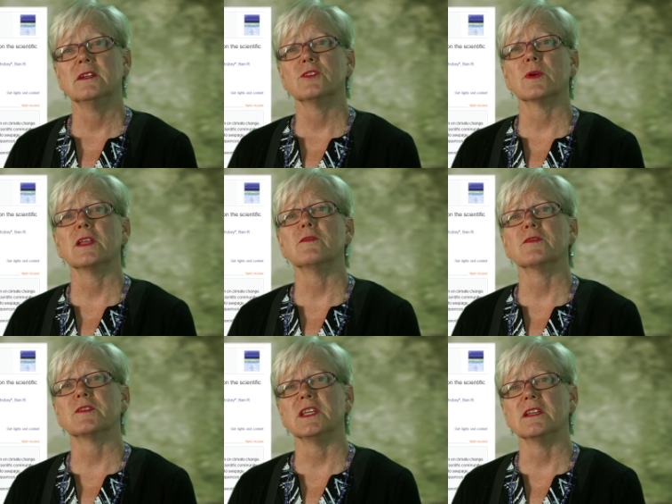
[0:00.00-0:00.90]

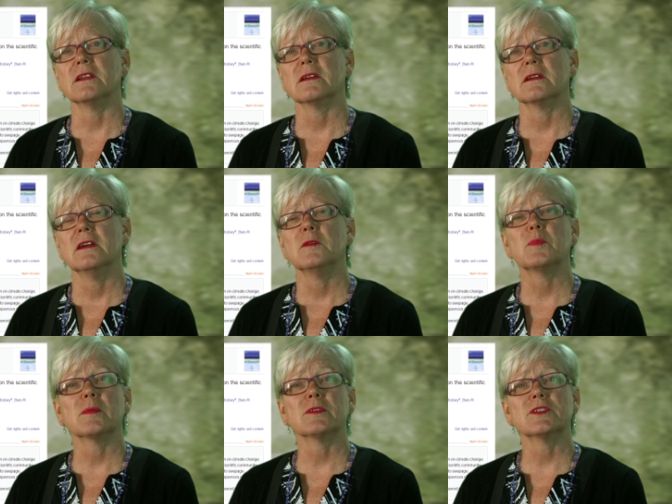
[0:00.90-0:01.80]
2015,
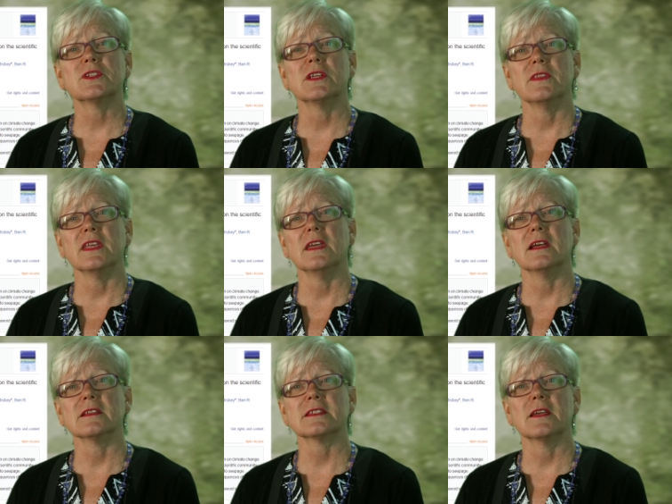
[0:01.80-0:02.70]
published in the
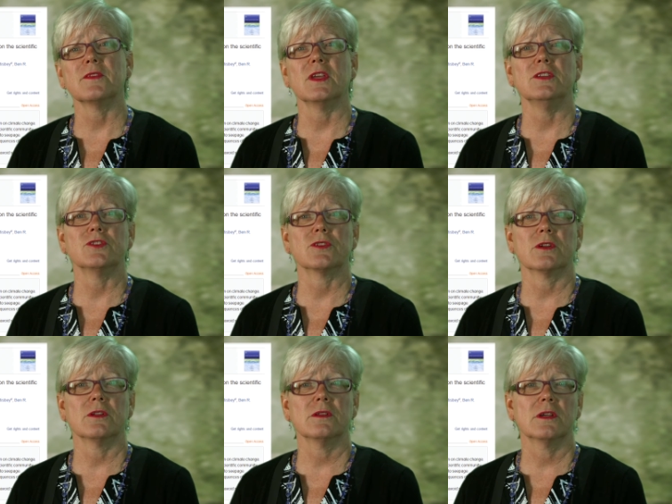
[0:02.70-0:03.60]
Elsevier
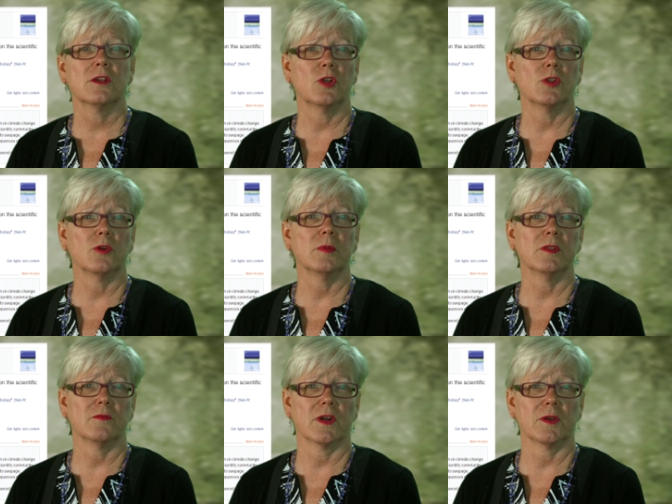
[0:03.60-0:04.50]
Journal, Global
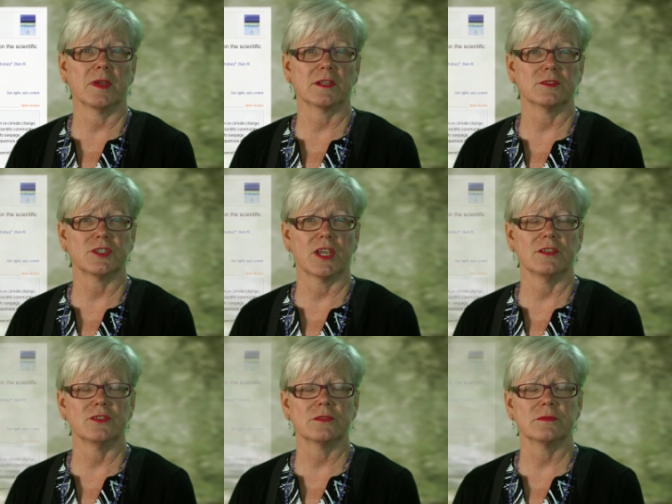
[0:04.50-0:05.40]
Environmental
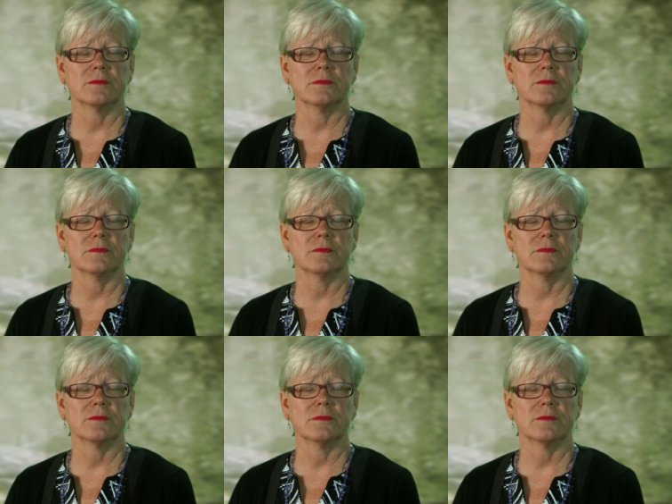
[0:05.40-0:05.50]
Change,